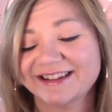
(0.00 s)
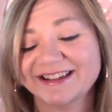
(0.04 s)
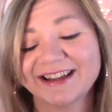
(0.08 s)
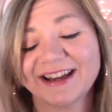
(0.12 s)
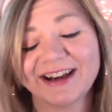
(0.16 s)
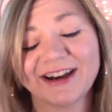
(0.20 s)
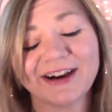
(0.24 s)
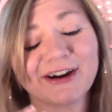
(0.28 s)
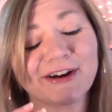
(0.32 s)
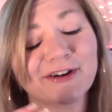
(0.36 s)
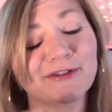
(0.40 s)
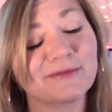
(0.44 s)

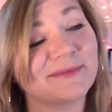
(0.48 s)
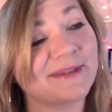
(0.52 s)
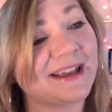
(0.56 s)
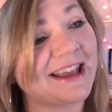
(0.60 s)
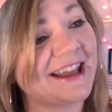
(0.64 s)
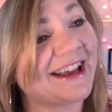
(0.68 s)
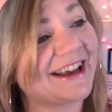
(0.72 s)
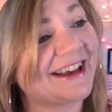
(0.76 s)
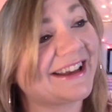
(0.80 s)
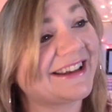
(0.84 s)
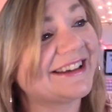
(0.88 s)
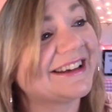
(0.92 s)
Oh,
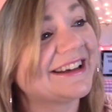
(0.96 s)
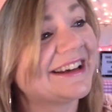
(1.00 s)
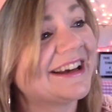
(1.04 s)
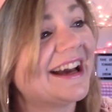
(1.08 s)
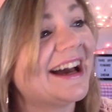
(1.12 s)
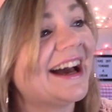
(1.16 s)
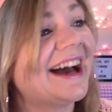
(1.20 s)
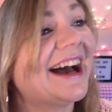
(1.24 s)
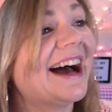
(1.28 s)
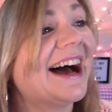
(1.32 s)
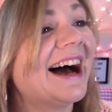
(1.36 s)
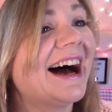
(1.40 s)
man.
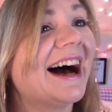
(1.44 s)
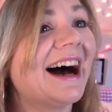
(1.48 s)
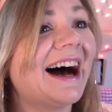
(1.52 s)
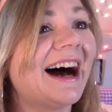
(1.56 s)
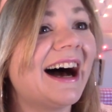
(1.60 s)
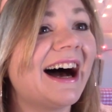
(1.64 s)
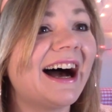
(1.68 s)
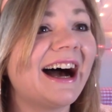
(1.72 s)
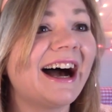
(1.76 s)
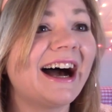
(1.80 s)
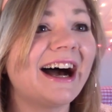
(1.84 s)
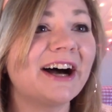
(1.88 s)

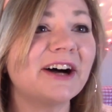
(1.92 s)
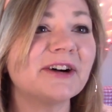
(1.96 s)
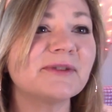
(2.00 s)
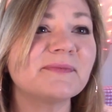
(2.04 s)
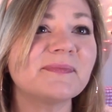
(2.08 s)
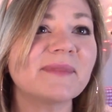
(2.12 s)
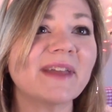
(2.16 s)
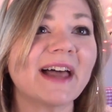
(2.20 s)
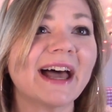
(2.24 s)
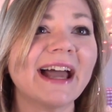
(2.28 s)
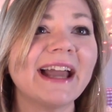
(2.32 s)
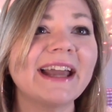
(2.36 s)

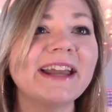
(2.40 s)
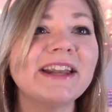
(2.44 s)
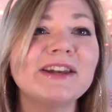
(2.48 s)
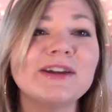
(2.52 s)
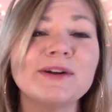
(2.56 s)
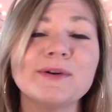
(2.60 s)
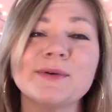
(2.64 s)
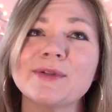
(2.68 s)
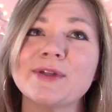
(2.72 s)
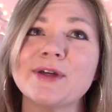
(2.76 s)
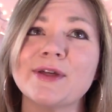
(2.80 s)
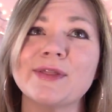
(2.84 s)
I
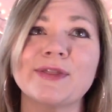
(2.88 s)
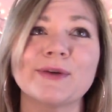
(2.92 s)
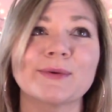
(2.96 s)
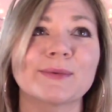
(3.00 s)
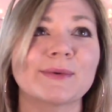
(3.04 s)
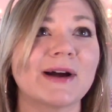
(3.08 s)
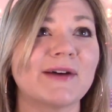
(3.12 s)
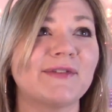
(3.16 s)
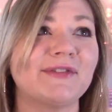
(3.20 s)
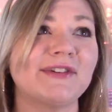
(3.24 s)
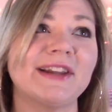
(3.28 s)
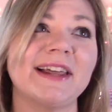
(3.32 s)
knew that the
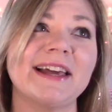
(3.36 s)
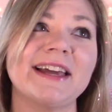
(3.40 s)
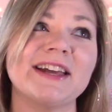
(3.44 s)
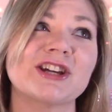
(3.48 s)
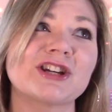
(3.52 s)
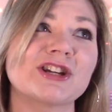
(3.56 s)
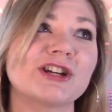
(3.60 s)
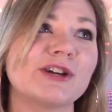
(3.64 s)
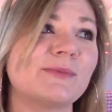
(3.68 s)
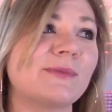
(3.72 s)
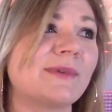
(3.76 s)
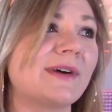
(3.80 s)

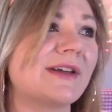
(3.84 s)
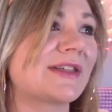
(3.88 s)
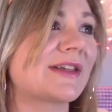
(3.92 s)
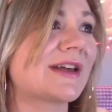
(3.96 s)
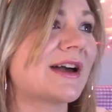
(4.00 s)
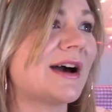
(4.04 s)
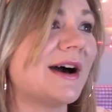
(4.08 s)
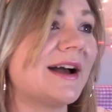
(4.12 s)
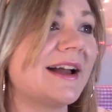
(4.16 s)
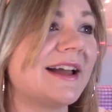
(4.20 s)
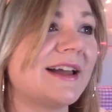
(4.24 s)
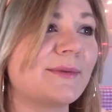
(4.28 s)
revelation with
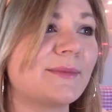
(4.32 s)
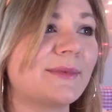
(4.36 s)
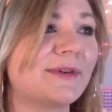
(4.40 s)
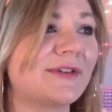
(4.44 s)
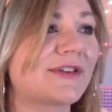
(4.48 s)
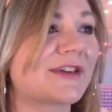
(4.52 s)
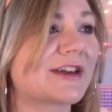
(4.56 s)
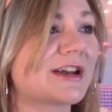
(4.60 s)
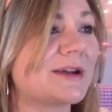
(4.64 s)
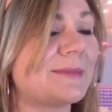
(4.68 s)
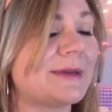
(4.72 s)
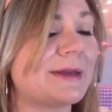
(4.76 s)
Kite
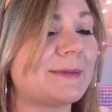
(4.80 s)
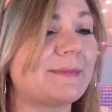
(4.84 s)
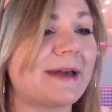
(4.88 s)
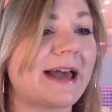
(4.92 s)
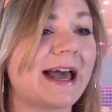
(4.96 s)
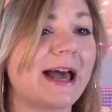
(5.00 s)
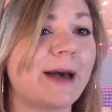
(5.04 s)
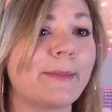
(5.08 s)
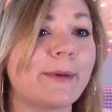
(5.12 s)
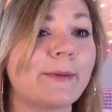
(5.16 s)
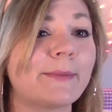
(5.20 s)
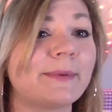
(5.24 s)
was going to be
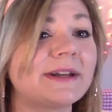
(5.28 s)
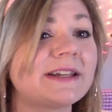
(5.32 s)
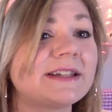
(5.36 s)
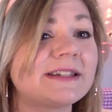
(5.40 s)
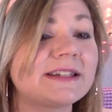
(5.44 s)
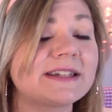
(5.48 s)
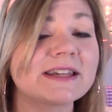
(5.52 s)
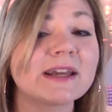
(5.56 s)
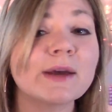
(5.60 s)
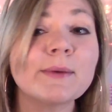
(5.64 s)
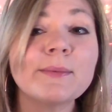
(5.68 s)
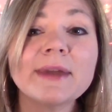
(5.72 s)
bad,
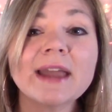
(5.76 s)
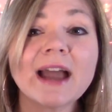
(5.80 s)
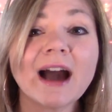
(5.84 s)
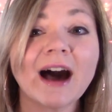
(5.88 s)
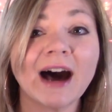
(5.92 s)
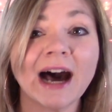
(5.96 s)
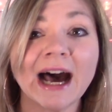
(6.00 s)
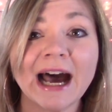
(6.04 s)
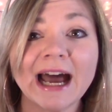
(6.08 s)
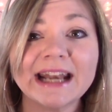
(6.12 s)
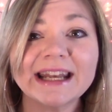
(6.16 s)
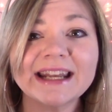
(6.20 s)
but to be
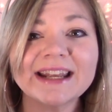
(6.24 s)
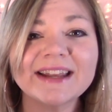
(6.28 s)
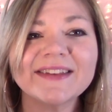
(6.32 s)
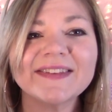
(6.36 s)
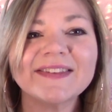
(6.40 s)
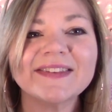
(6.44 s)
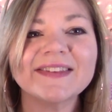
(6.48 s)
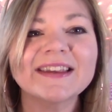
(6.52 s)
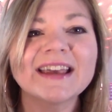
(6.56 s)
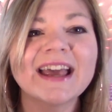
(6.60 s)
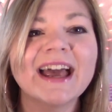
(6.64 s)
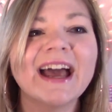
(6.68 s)

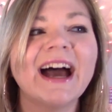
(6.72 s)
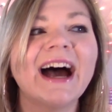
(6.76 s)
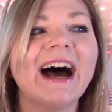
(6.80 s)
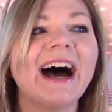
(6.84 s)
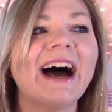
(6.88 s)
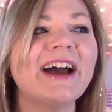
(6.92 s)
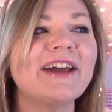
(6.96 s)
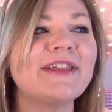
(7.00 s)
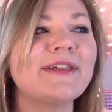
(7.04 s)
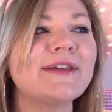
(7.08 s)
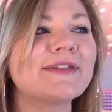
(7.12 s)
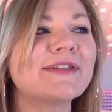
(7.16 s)
honest,
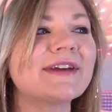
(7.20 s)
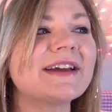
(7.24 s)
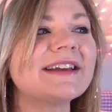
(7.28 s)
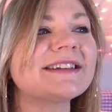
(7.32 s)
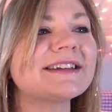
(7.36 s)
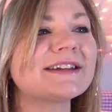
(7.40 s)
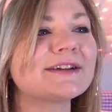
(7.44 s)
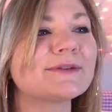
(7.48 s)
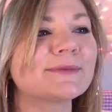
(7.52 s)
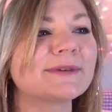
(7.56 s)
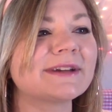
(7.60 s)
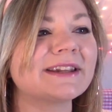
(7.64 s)
I think they
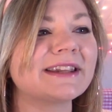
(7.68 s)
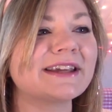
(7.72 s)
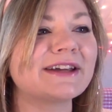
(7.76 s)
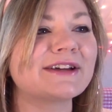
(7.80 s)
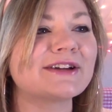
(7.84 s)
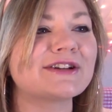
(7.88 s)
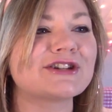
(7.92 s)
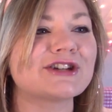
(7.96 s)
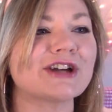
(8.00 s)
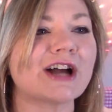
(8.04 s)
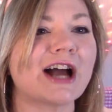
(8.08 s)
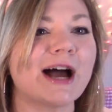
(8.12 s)
did a really
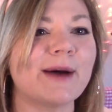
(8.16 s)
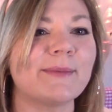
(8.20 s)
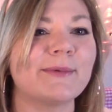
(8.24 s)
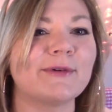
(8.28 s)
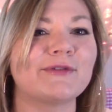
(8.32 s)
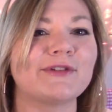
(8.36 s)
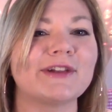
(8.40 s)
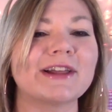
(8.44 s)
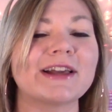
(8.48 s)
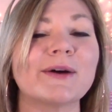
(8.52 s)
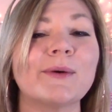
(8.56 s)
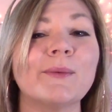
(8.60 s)
good job
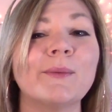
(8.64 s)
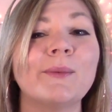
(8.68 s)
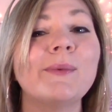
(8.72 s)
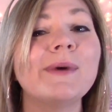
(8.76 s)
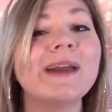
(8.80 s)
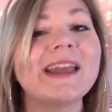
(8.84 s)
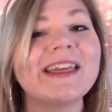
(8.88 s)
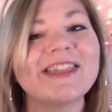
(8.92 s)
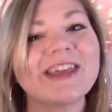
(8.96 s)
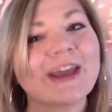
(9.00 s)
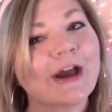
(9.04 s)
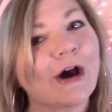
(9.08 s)
of, like,
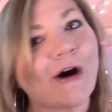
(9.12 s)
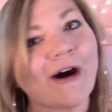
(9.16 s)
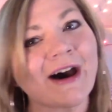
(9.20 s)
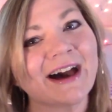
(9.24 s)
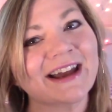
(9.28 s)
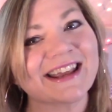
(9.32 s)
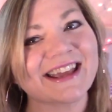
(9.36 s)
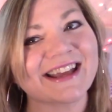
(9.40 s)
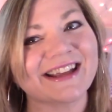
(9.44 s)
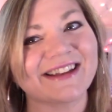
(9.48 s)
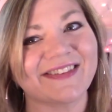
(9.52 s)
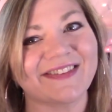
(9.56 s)
we, the
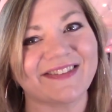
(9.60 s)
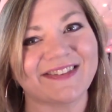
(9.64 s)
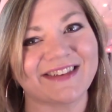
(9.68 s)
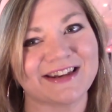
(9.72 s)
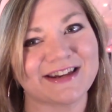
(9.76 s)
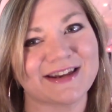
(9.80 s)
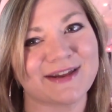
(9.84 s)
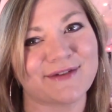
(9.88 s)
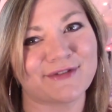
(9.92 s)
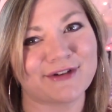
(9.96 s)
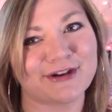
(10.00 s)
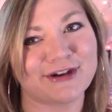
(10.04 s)
audience,
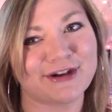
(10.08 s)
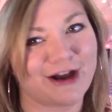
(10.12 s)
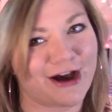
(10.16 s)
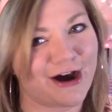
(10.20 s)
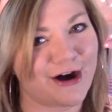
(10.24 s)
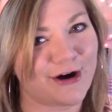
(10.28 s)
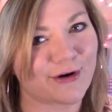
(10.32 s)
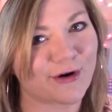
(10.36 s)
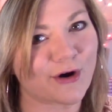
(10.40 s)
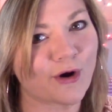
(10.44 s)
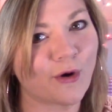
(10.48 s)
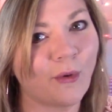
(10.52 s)
didn't even
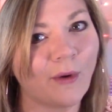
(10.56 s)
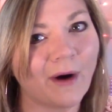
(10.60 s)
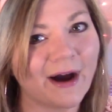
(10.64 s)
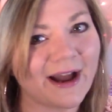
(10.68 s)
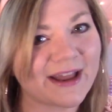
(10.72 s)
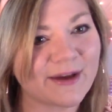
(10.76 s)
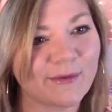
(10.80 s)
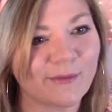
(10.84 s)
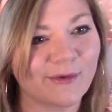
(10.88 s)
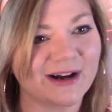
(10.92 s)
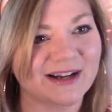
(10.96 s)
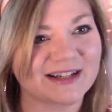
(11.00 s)
know
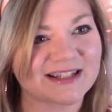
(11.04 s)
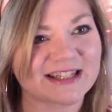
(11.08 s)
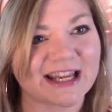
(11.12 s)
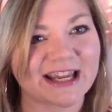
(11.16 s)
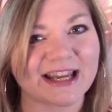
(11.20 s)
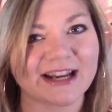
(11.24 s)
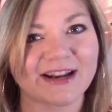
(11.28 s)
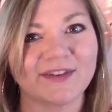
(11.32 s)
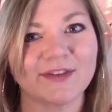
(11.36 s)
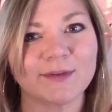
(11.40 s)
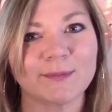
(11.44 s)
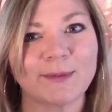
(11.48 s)
quite what
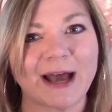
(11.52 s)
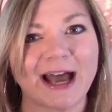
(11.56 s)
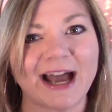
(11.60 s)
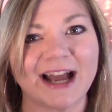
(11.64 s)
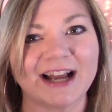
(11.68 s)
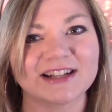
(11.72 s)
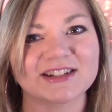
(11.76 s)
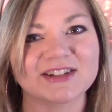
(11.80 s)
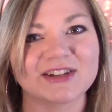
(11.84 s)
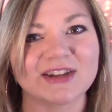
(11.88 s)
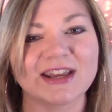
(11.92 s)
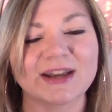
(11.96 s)
to expect.